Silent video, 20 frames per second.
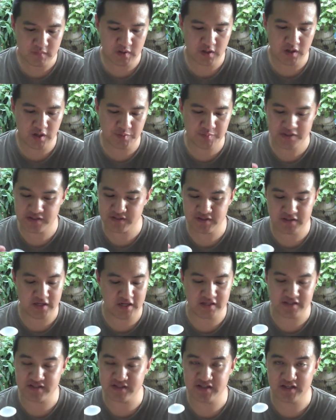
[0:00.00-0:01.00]
Um, it's,
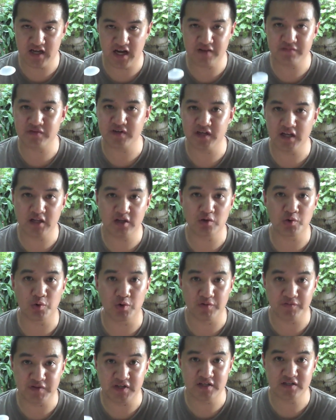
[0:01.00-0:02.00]
it's not vanilla, or
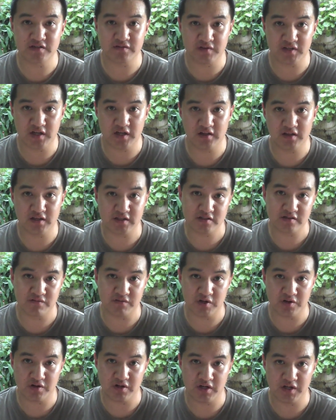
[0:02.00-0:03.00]
if it is vanilla, it's a
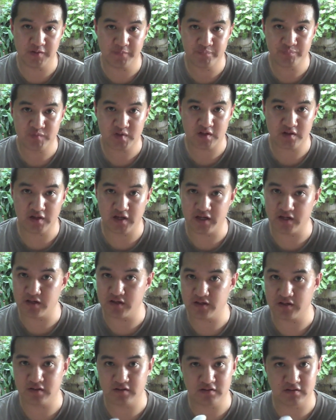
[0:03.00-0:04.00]
very, like,
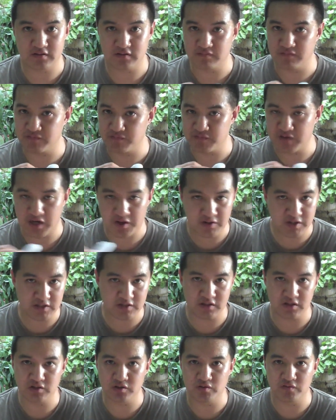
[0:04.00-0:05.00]
very
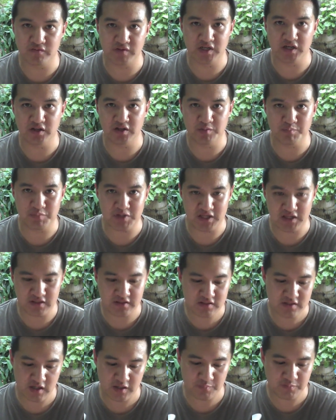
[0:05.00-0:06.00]
little vanilla bean
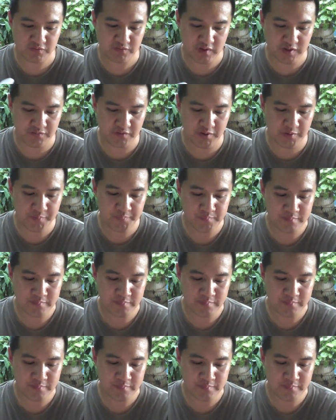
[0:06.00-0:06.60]
type flavor.